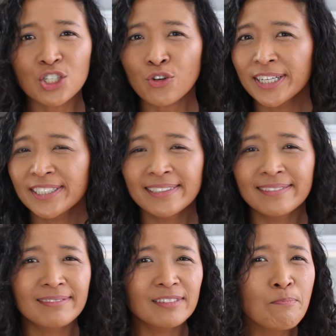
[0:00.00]
trying to
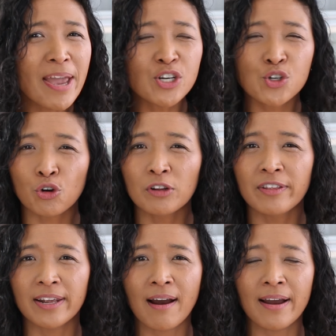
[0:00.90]
make sure
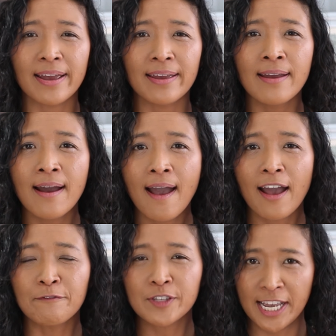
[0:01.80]
that I
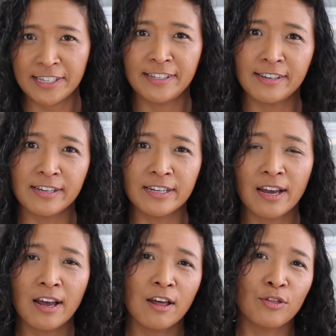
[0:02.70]
have tested
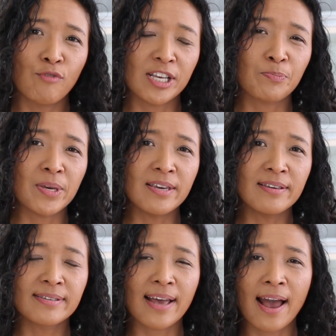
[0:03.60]
the
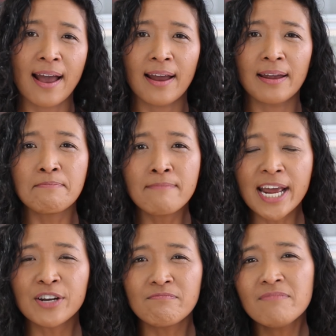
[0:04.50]
recipes and
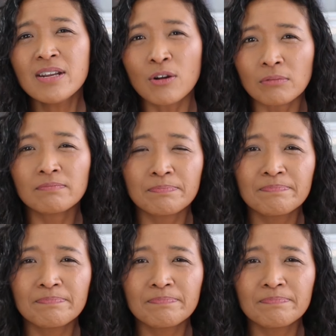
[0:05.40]
made, you know,